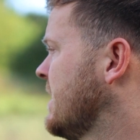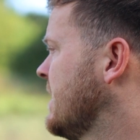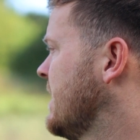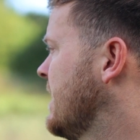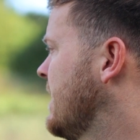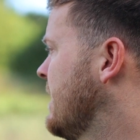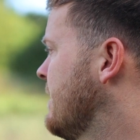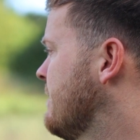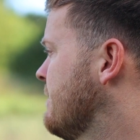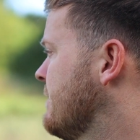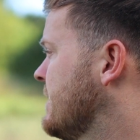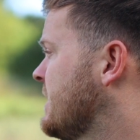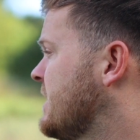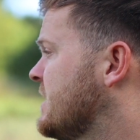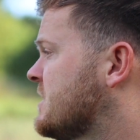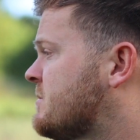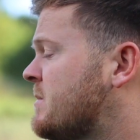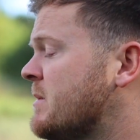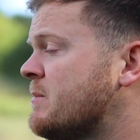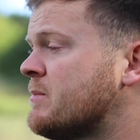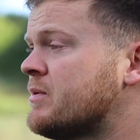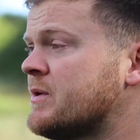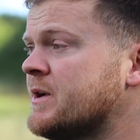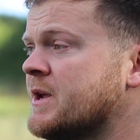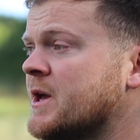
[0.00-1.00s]
And it's
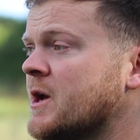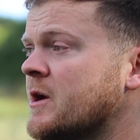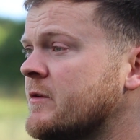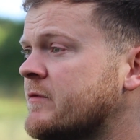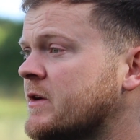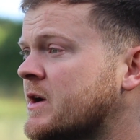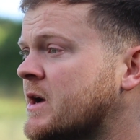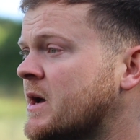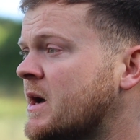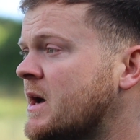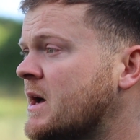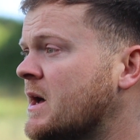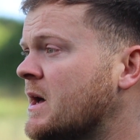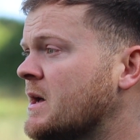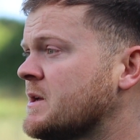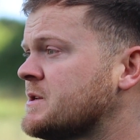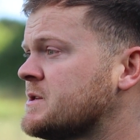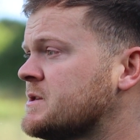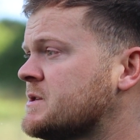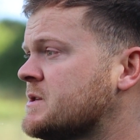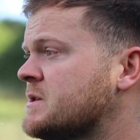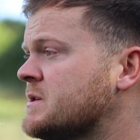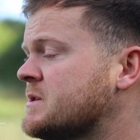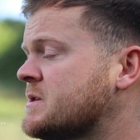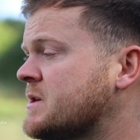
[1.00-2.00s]
been pretty
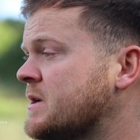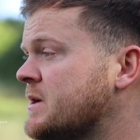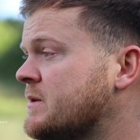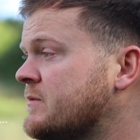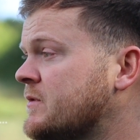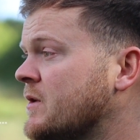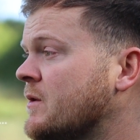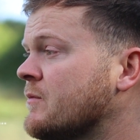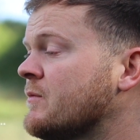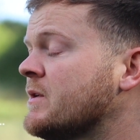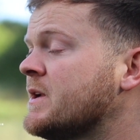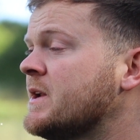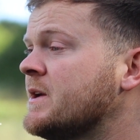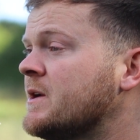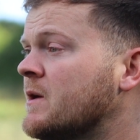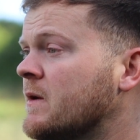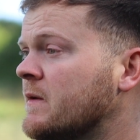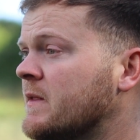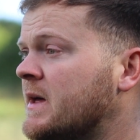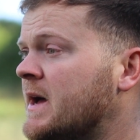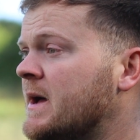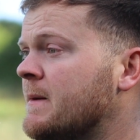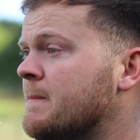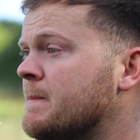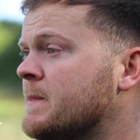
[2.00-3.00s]
overcast, so you've not really
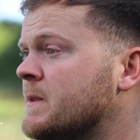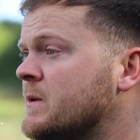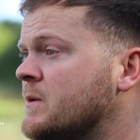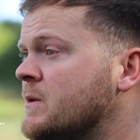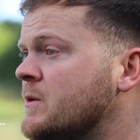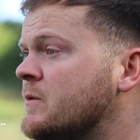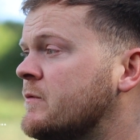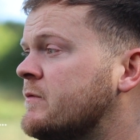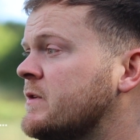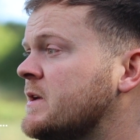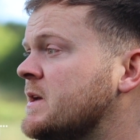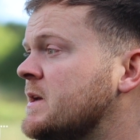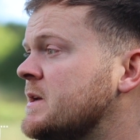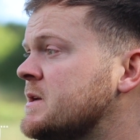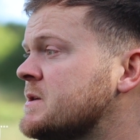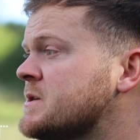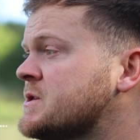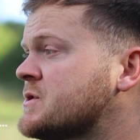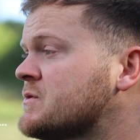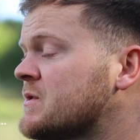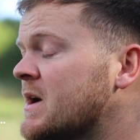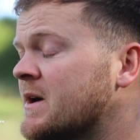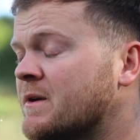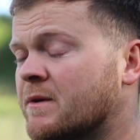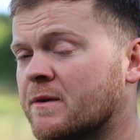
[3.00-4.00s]
got that UV
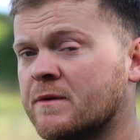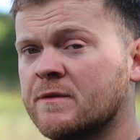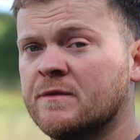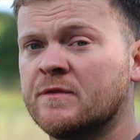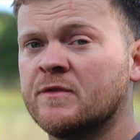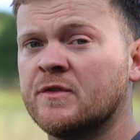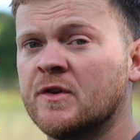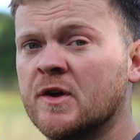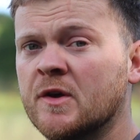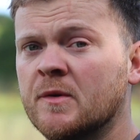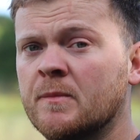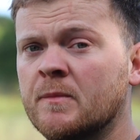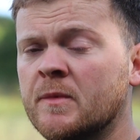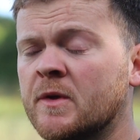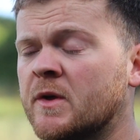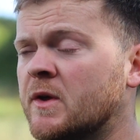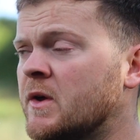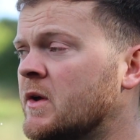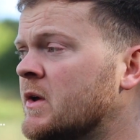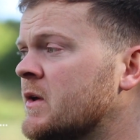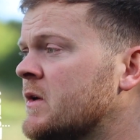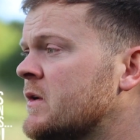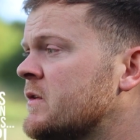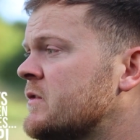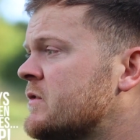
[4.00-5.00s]
strength
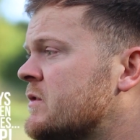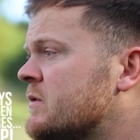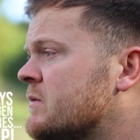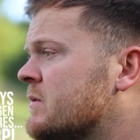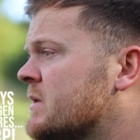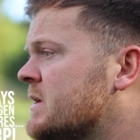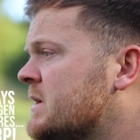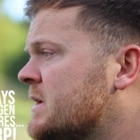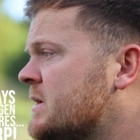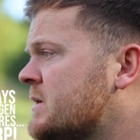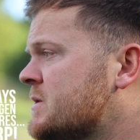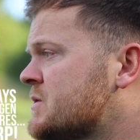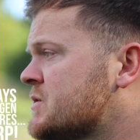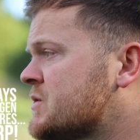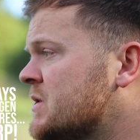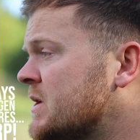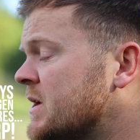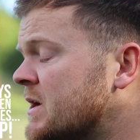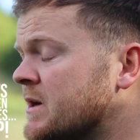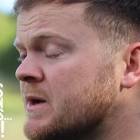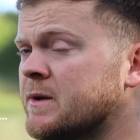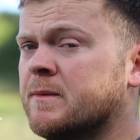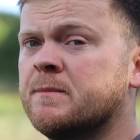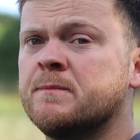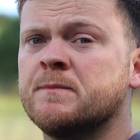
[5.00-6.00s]
to really
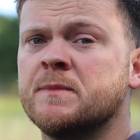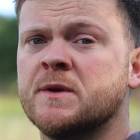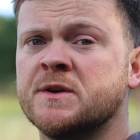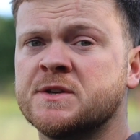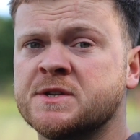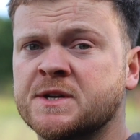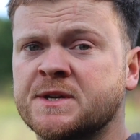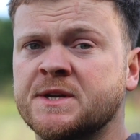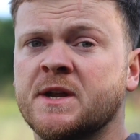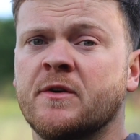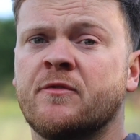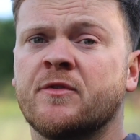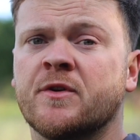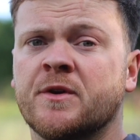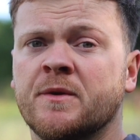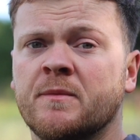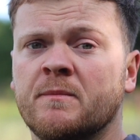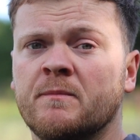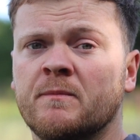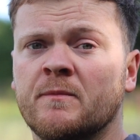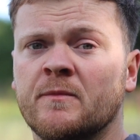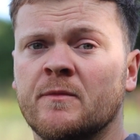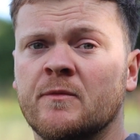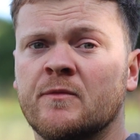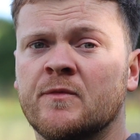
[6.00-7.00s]
trigger a
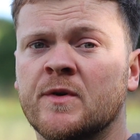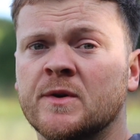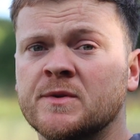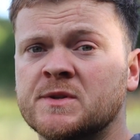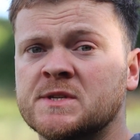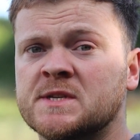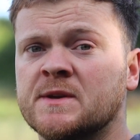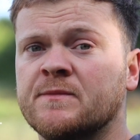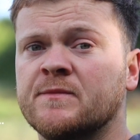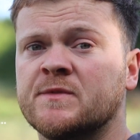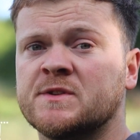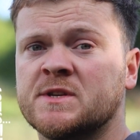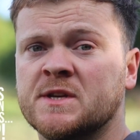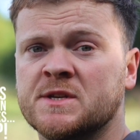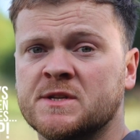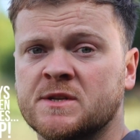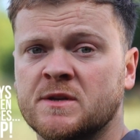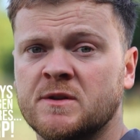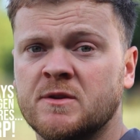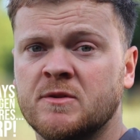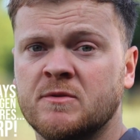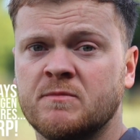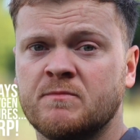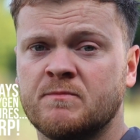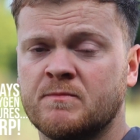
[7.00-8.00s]
significant
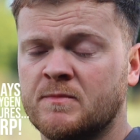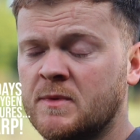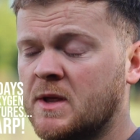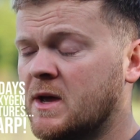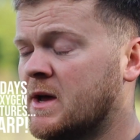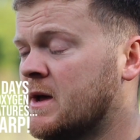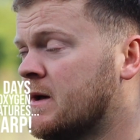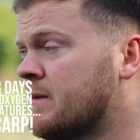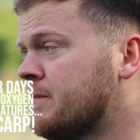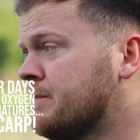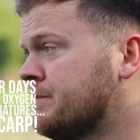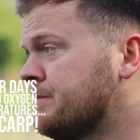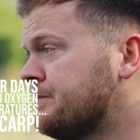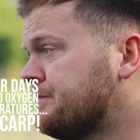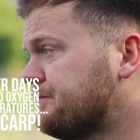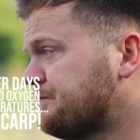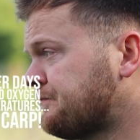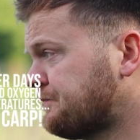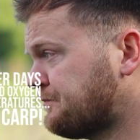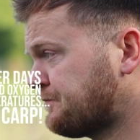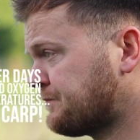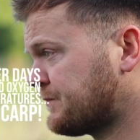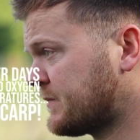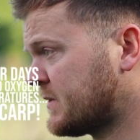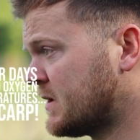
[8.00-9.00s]
photosynthesis and
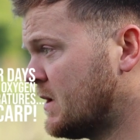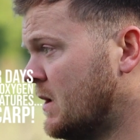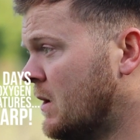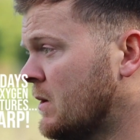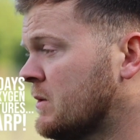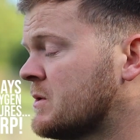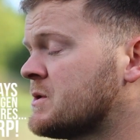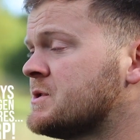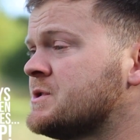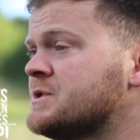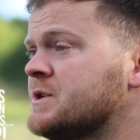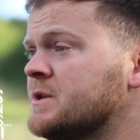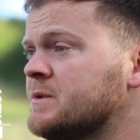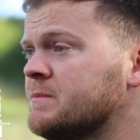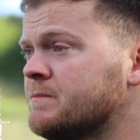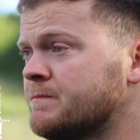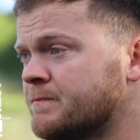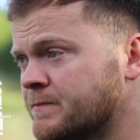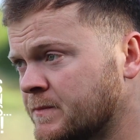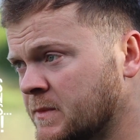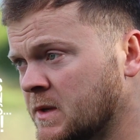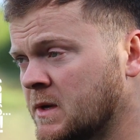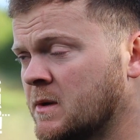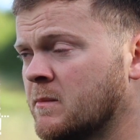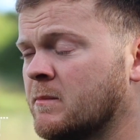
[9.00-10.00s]
oxygen
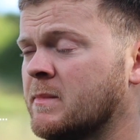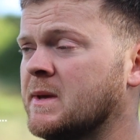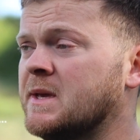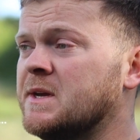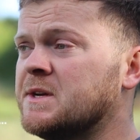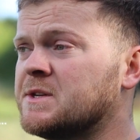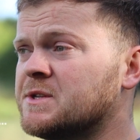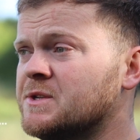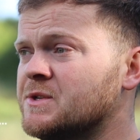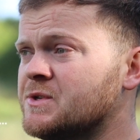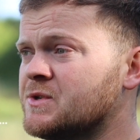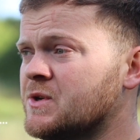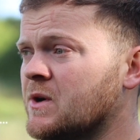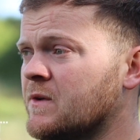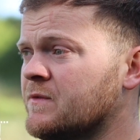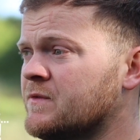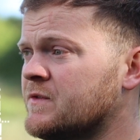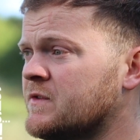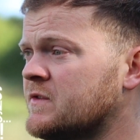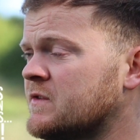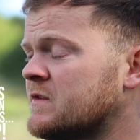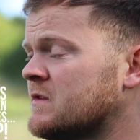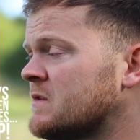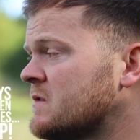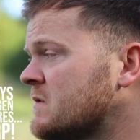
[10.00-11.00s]
peaks and
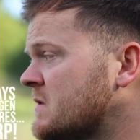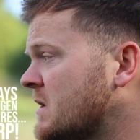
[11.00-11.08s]
troughs.